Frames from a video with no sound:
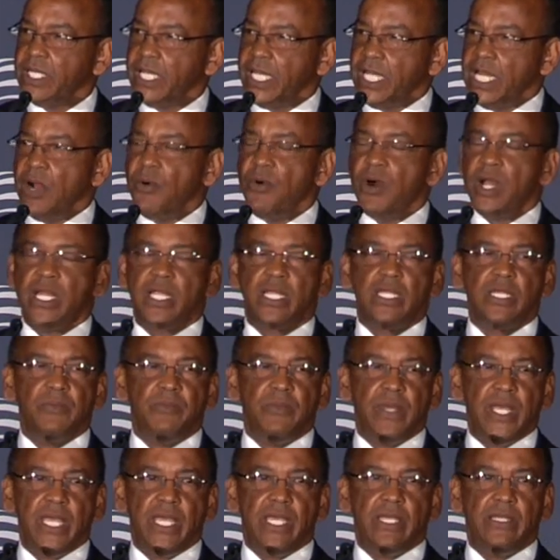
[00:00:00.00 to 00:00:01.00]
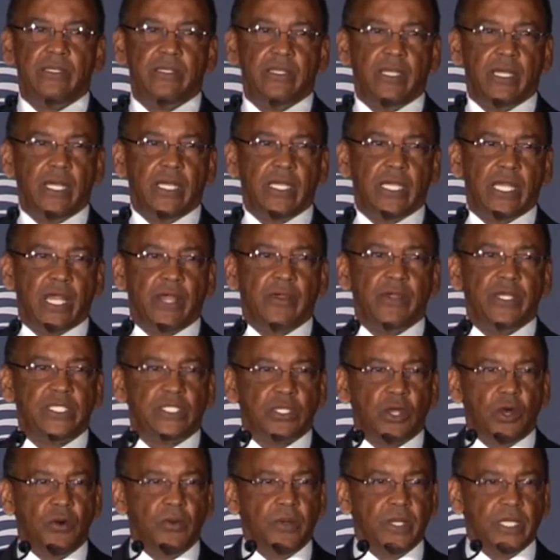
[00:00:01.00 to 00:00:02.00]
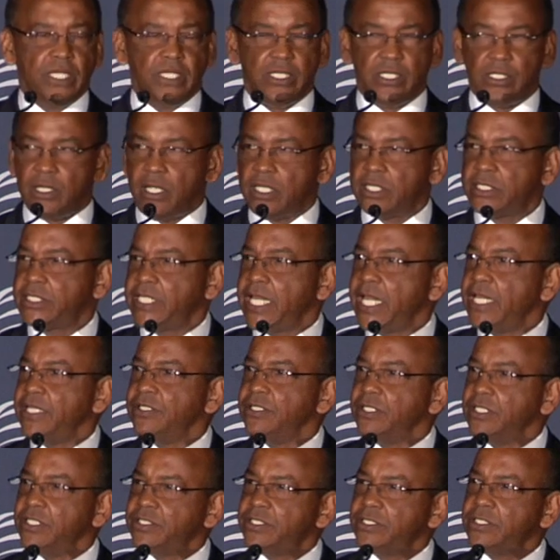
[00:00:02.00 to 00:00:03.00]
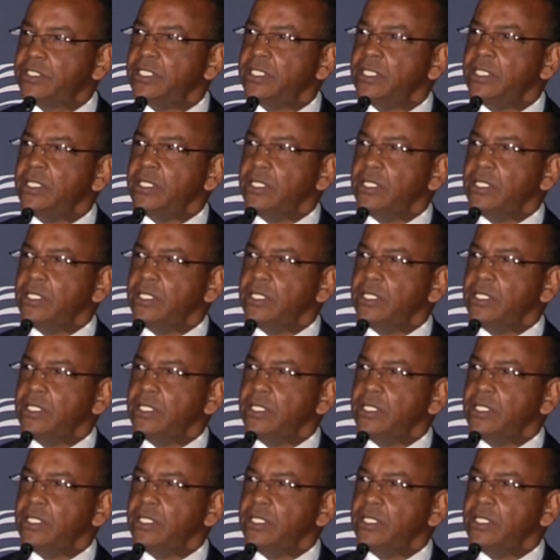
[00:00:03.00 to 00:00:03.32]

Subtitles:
And I want to commend Gary Tobin and the Los Angeles